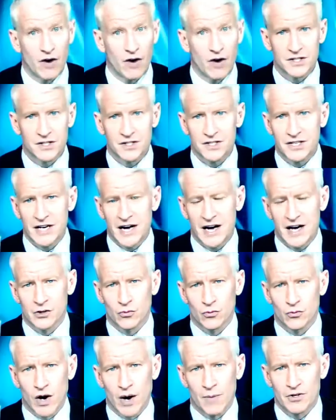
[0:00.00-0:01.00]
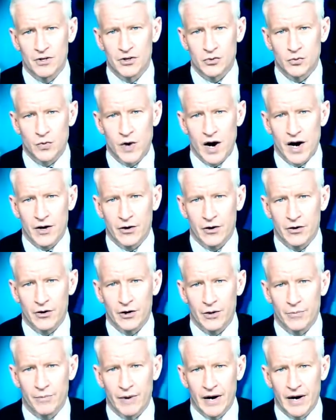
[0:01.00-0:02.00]
his attacks on Romney's record at
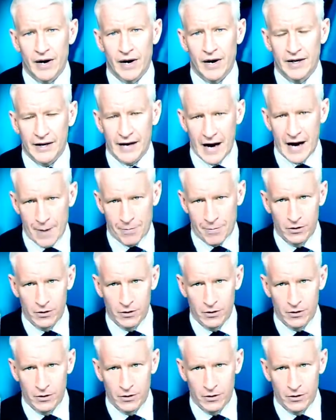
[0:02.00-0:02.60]
Bain Capital,